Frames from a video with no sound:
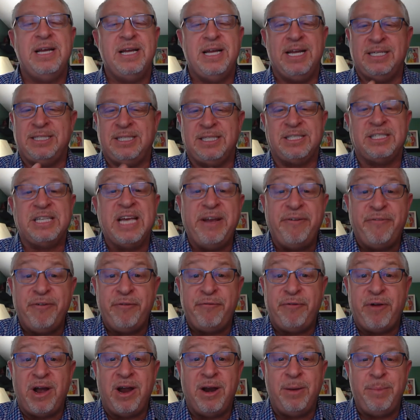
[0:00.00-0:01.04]
it's a safe
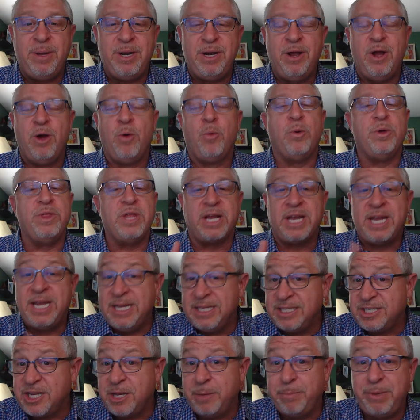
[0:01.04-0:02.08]
environment where the
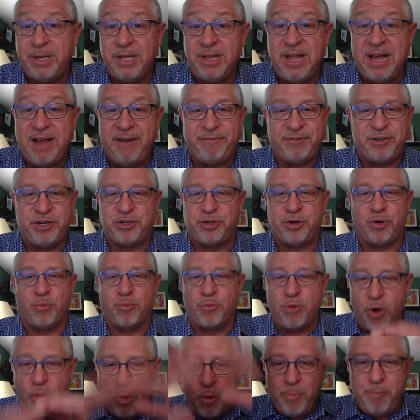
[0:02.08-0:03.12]
kids can be left to
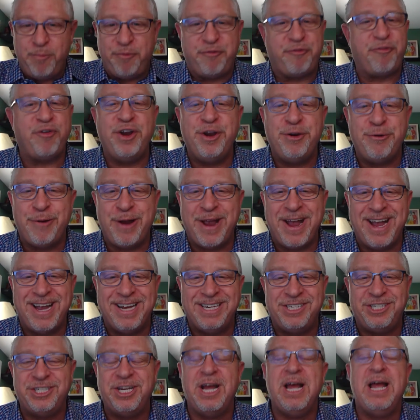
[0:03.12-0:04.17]
roam free
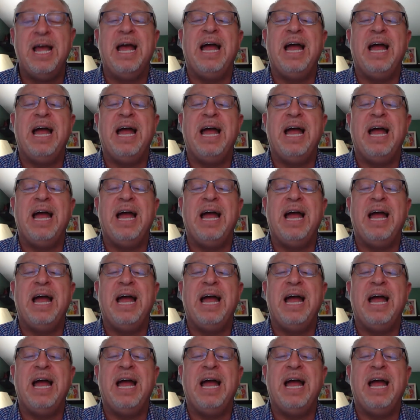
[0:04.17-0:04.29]
range,